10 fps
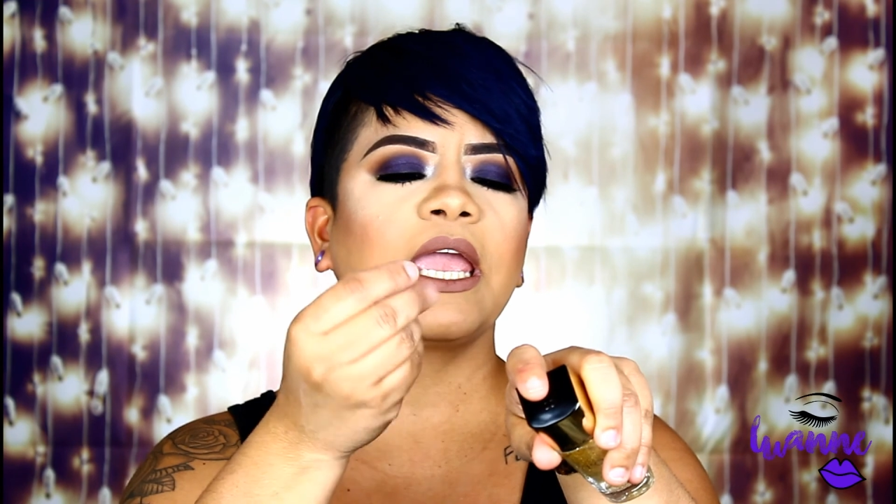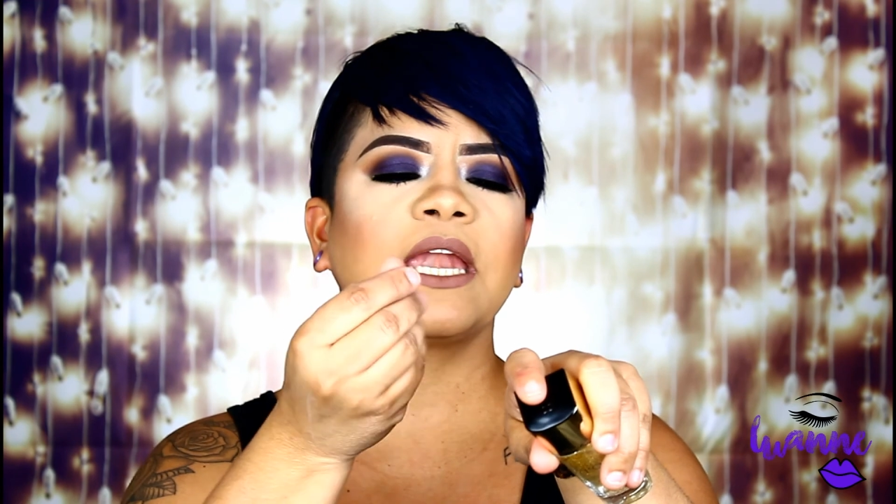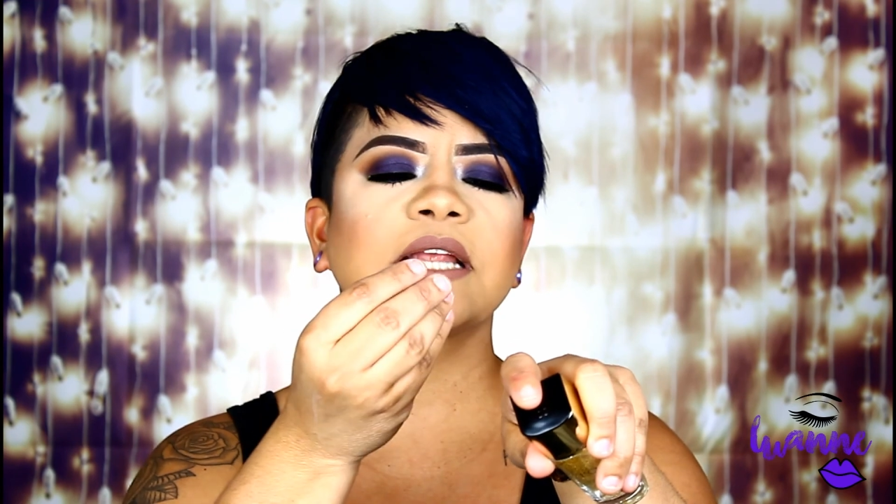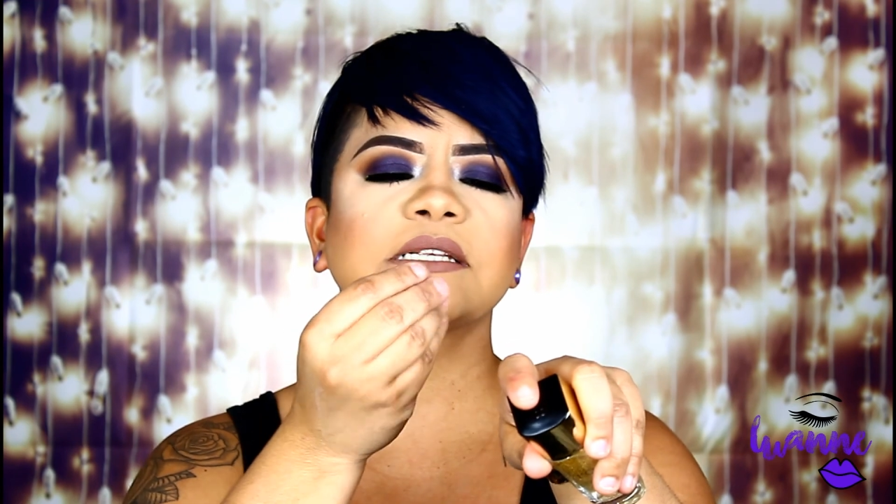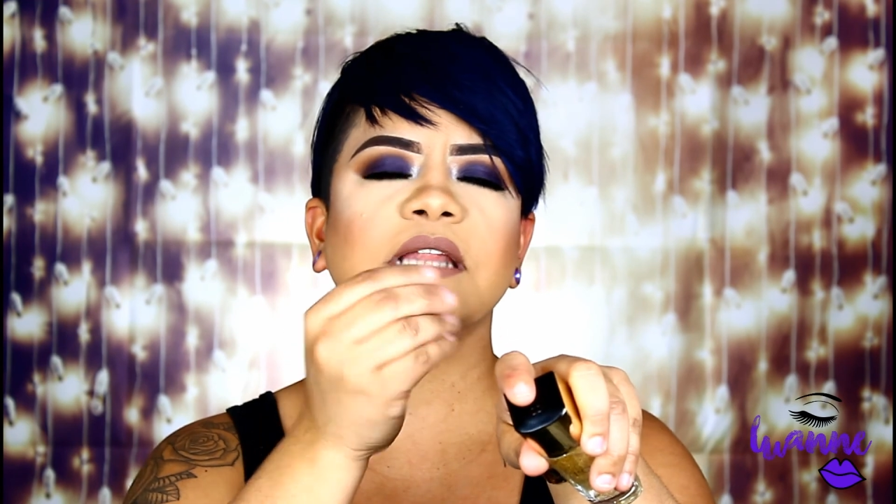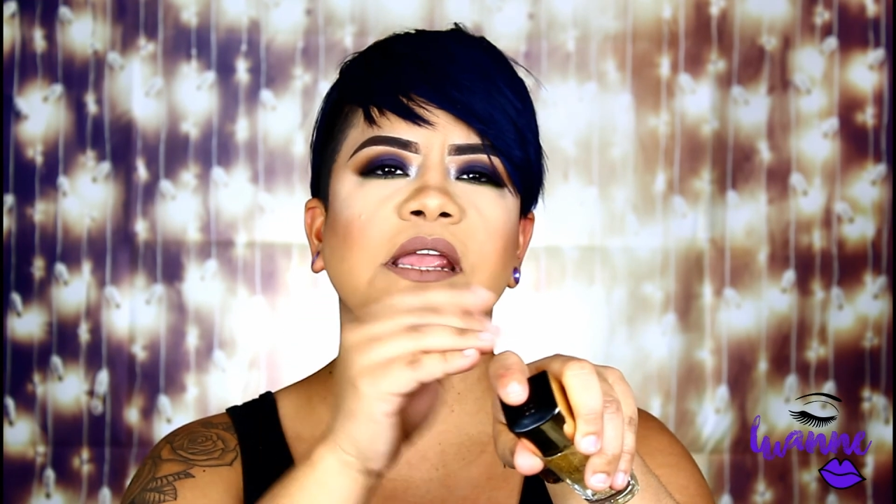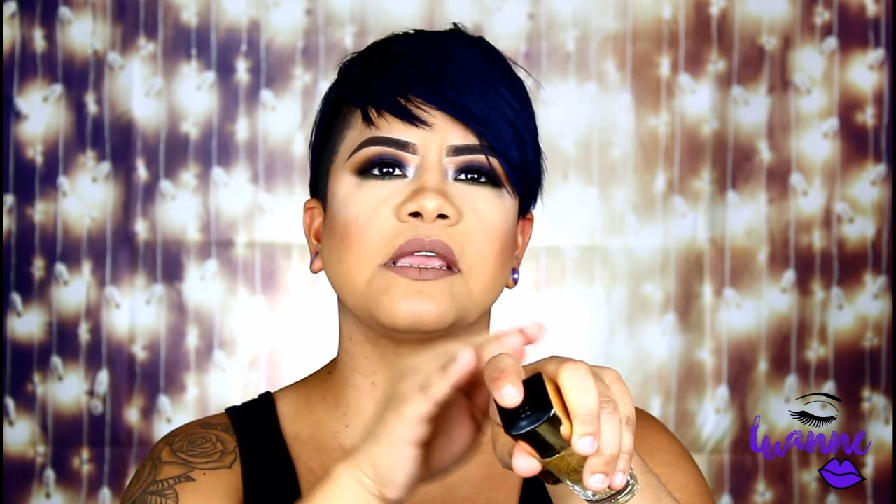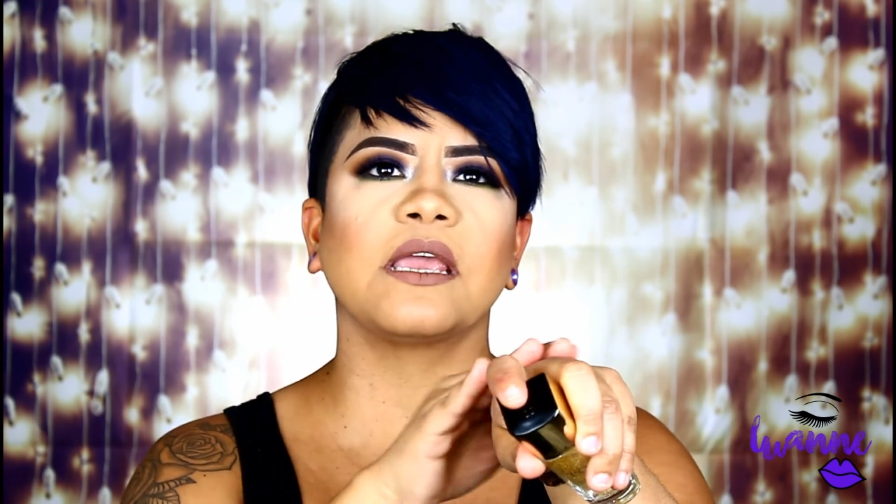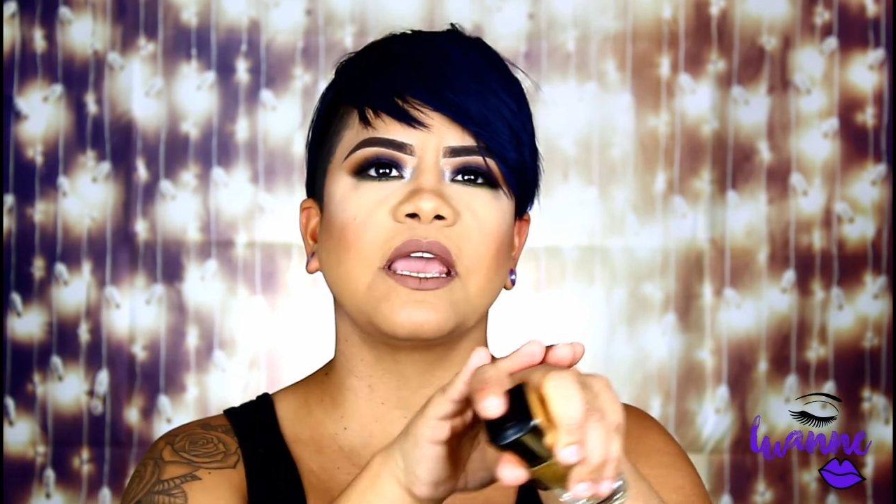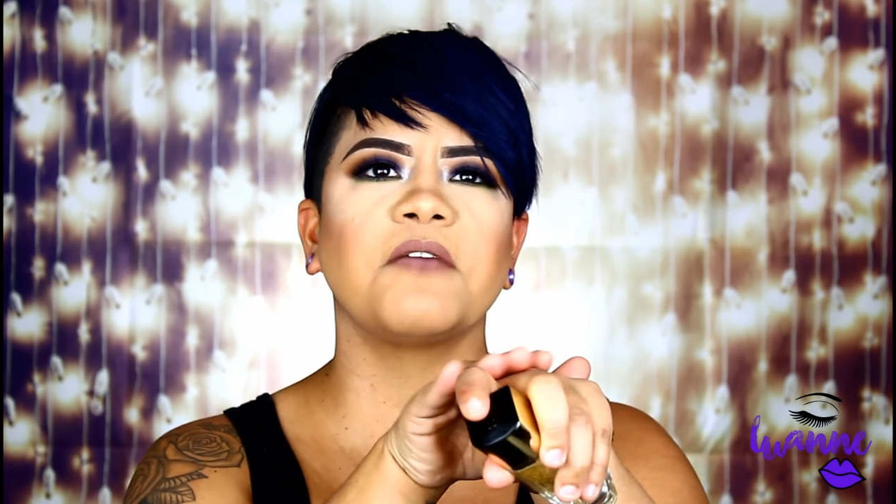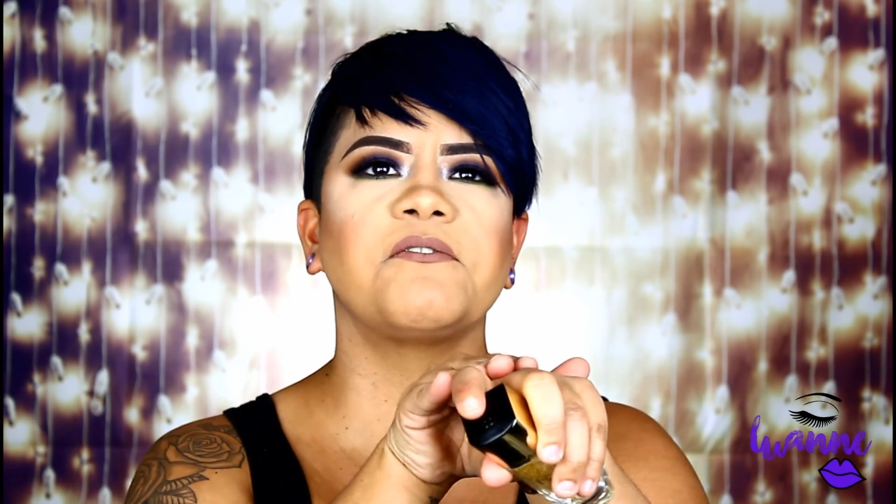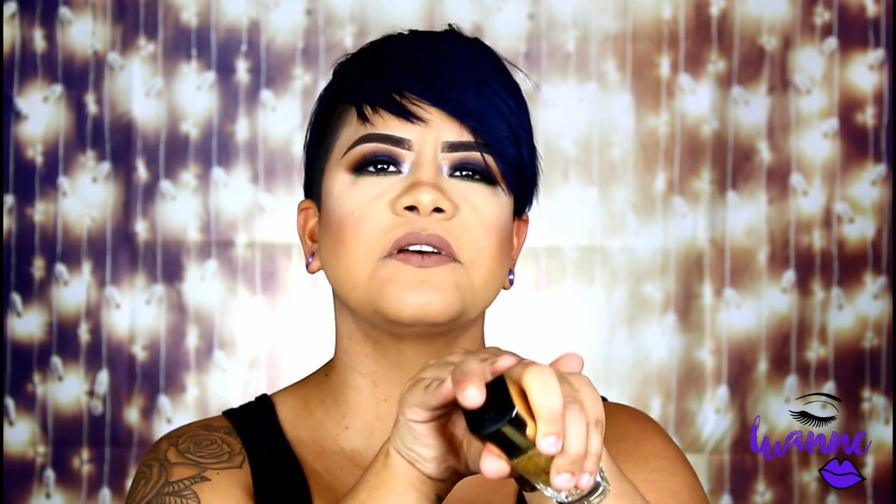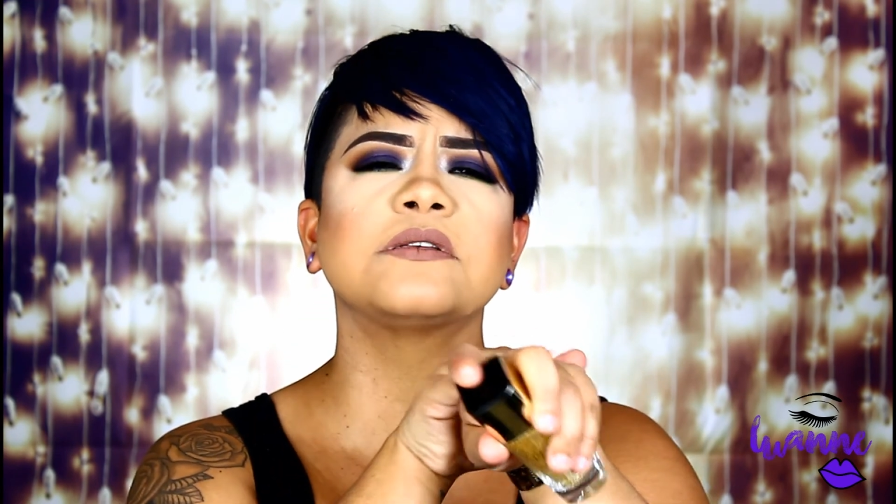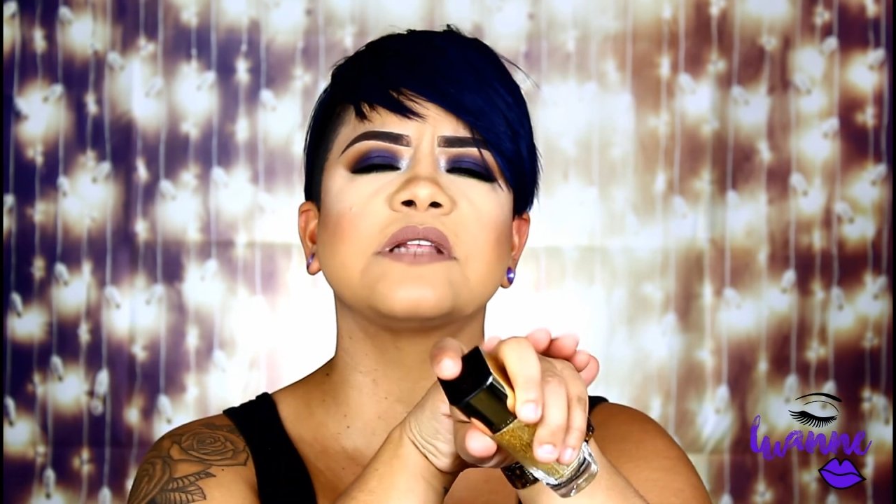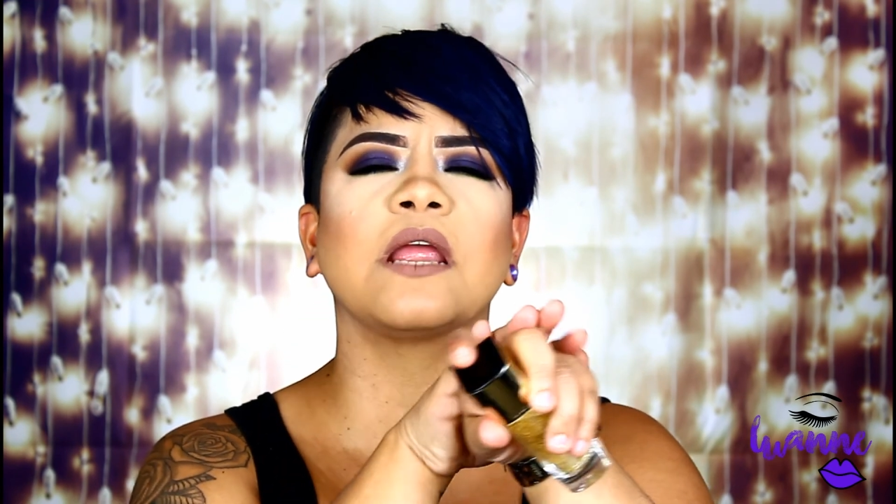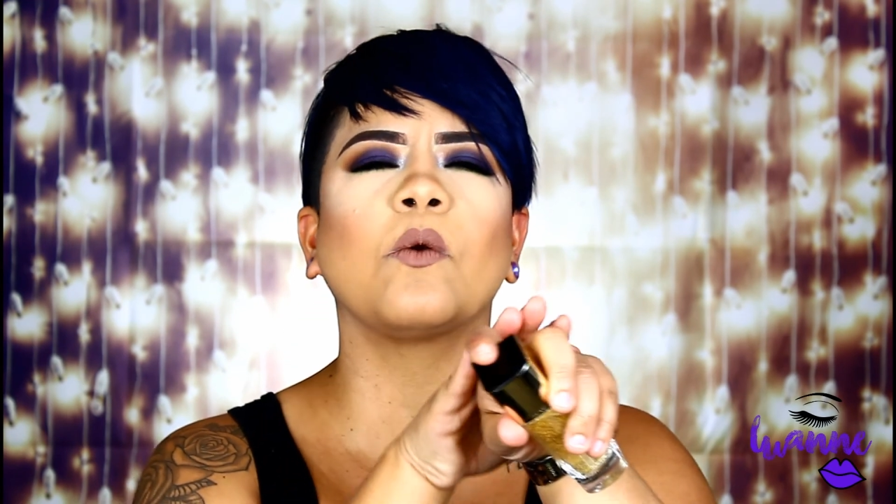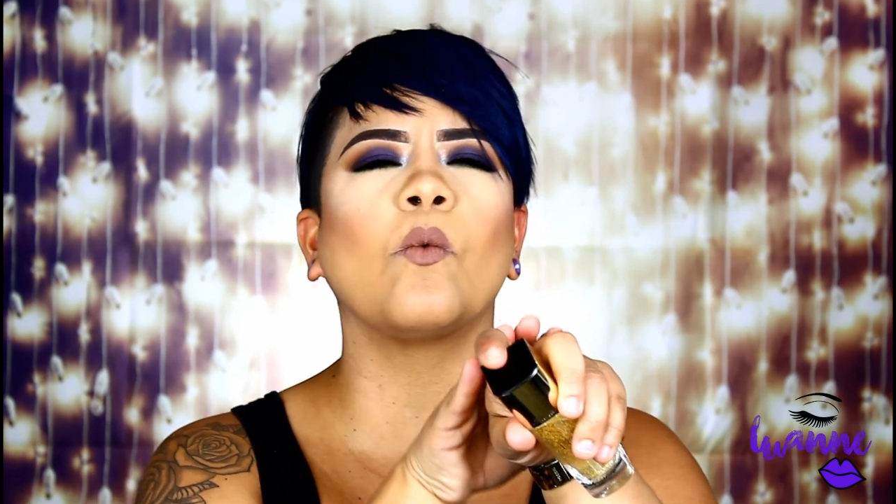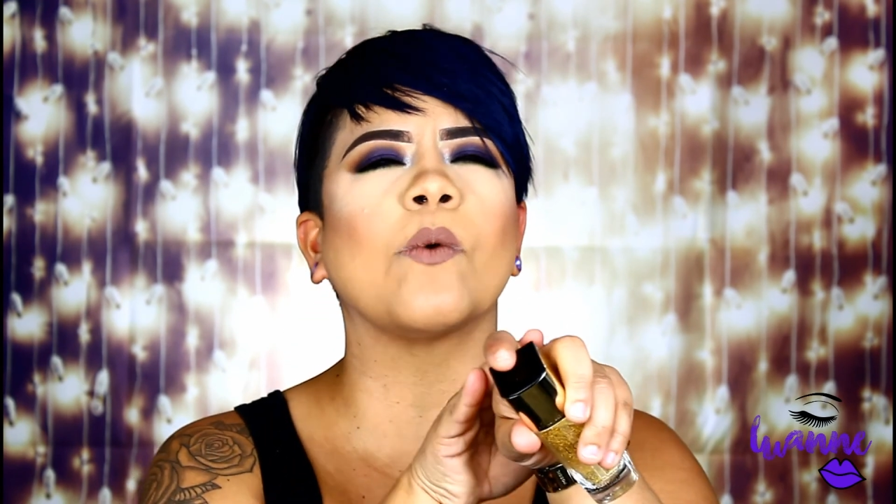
and it's like, it feels like